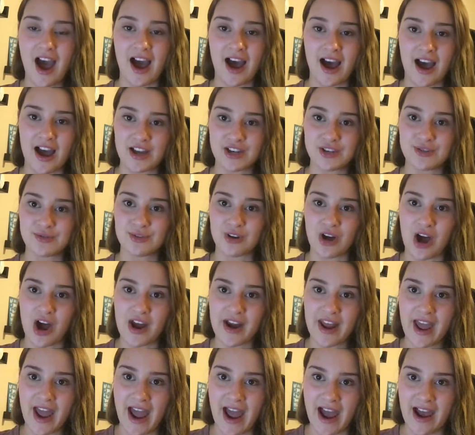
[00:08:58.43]
I do
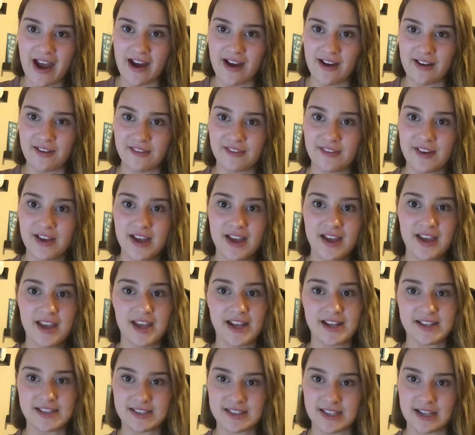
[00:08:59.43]
not have
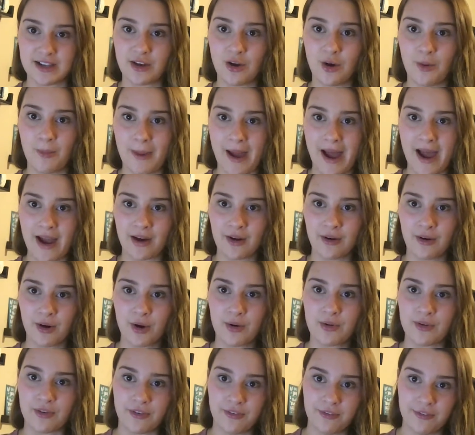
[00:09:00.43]
a single
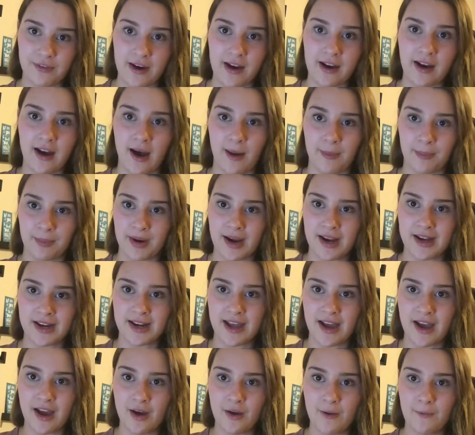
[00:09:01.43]
macro to fuck up right
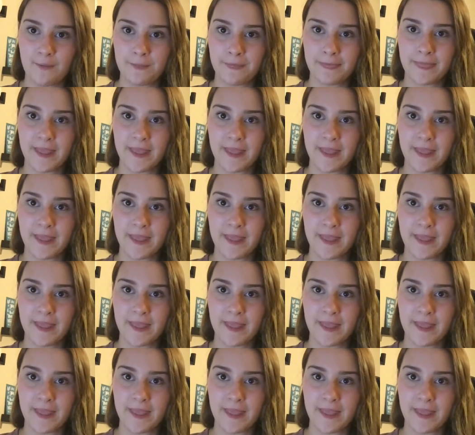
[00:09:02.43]
now.